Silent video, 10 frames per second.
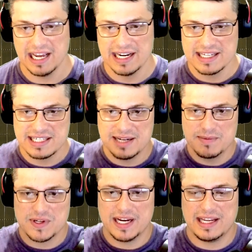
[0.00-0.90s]
and it
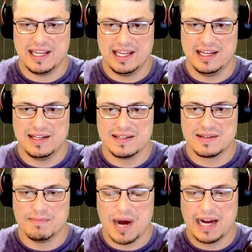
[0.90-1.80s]
seems like Key's
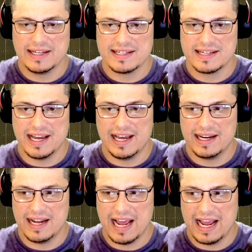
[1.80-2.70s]
mindset
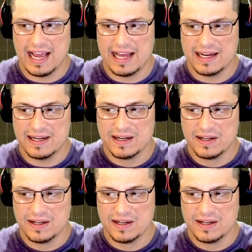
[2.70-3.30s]
and,